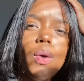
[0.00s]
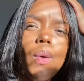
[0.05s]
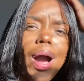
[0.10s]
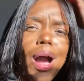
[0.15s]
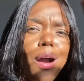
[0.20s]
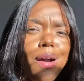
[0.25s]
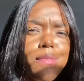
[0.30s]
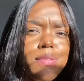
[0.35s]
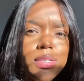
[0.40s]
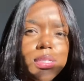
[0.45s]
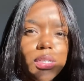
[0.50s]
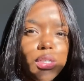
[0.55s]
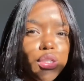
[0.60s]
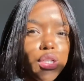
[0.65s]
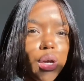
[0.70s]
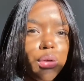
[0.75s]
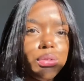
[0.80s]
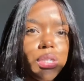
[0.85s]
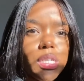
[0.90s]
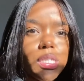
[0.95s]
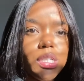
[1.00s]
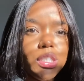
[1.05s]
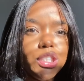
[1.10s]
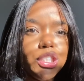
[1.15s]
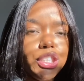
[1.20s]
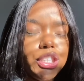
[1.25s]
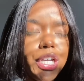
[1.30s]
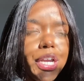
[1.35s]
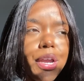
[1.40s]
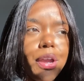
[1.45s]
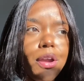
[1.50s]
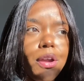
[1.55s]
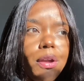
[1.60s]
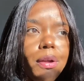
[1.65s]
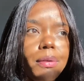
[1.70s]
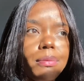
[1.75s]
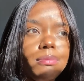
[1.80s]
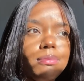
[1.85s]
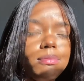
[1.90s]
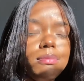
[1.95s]
I obviously don't need to
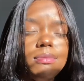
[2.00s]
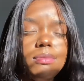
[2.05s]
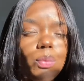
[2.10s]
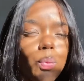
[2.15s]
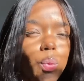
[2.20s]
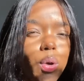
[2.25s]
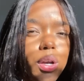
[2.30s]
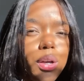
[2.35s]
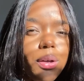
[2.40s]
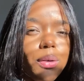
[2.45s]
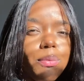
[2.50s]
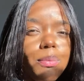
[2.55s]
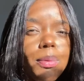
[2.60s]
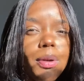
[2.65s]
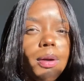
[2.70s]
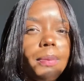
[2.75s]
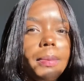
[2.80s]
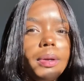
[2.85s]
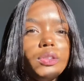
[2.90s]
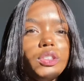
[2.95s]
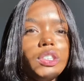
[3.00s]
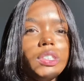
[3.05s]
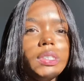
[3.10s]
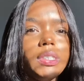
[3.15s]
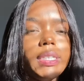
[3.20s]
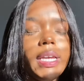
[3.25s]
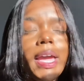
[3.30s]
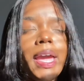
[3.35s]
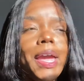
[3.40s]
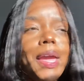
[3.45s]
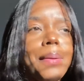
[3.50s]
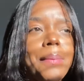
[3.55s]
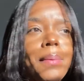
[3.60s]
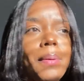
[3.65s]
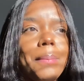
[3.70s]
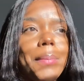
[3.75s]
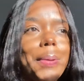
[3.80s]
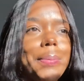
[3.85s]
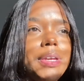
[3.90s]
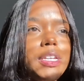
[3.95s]
share what emotions came.
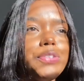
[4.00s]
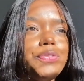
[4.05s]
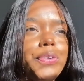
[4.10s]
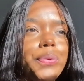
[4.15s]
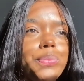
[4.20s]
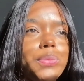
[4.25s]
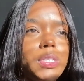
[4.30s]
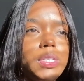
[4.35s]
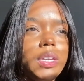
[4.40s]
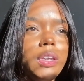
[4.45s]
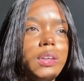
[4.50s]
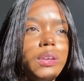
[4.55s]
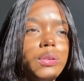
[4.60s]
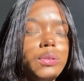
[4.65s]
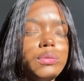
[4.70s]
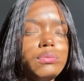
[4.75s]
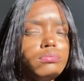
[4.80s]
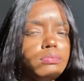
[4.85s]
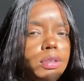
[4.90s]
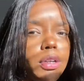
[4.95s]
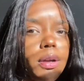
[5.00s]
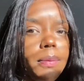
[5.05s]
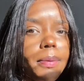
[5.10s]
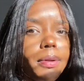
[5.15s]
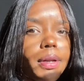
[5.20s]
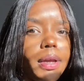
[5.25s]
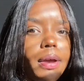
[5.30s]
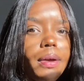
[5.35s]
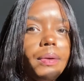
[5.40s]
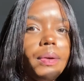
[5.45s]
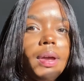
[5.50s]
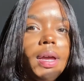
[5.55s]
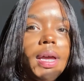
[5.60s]
My best friend was killed. Come on now.